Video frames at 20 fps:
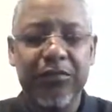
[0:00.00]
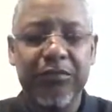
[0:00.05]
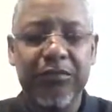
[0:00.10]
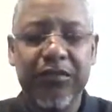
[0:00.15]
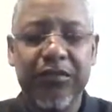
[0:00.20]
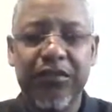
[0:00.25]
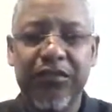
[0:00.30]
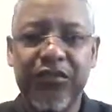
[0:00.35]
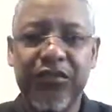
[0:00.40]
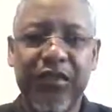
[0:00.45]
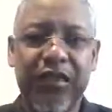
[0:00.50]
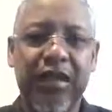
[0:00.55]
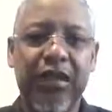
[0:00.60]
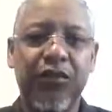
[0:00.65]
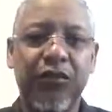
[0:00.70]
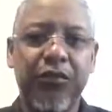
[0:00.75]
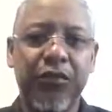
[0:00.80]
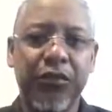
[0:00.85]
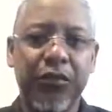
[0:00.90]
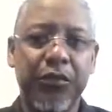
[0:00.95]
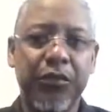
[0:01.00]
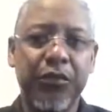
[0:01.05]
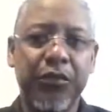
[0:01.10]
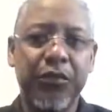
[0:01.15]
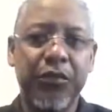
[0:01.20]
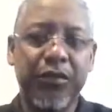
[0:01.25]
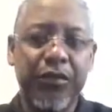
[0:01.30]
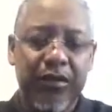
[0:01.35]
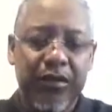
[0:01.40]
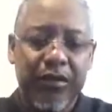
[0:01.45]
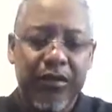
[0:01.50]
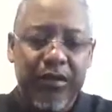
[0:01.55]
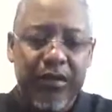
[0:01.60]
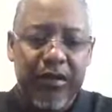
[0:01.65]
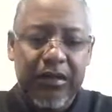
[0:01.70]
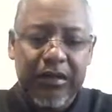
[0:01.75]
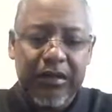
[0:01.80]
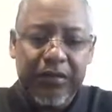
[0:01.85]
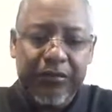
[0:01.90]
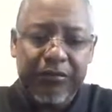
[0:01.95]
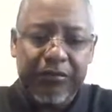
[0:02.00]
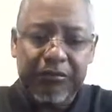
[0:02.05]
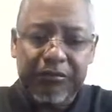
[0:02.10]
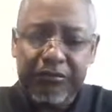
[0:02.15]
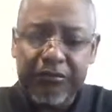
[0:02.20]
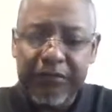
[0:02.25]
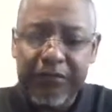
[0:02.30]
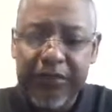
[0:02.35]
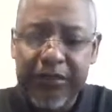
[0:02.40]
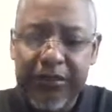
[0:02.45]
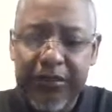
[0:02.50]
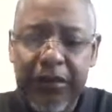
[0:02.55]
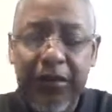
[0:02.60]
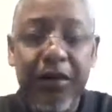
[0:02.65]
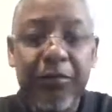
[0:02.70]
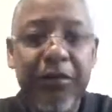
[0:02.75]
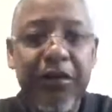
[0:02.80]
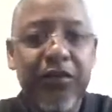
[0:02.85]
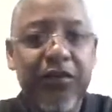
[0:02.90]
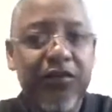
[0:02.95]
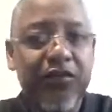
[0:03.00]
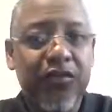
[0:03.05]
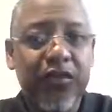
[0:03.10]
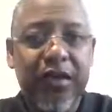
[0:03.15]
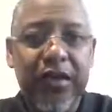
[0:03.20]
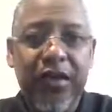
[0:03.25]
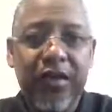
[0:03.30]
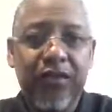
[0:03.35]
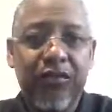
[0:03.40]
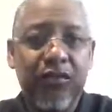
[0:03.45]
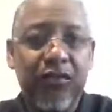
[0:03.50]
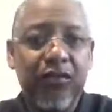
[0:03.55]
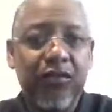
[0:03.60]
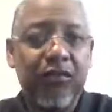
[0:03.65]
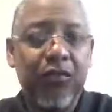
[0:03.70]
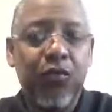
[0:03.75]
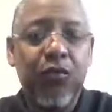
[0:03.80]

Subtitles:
this account through Ameritrade or